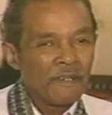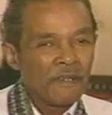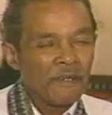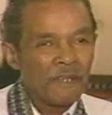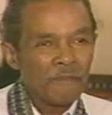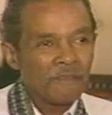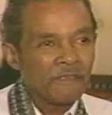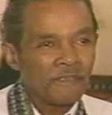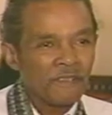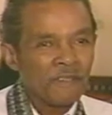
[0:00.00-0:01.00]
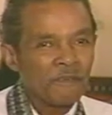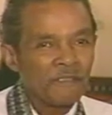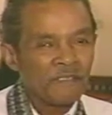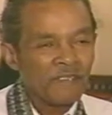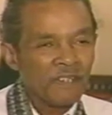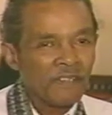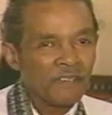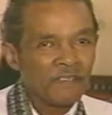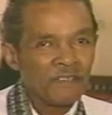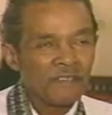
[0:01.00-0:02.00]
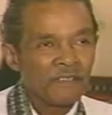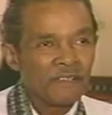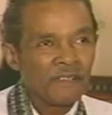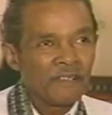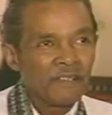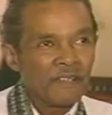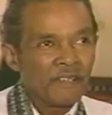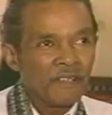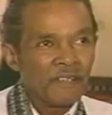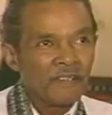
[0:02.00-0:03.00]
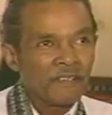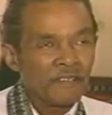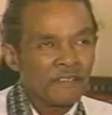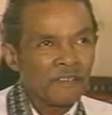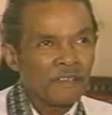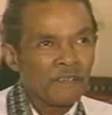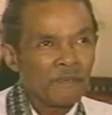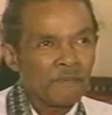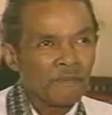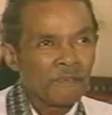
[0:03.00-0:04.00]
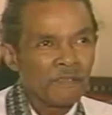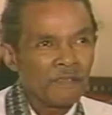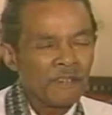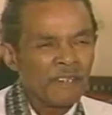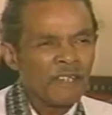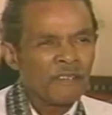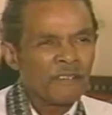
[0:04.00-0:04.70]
Oh, that was, we'd say in the, in the late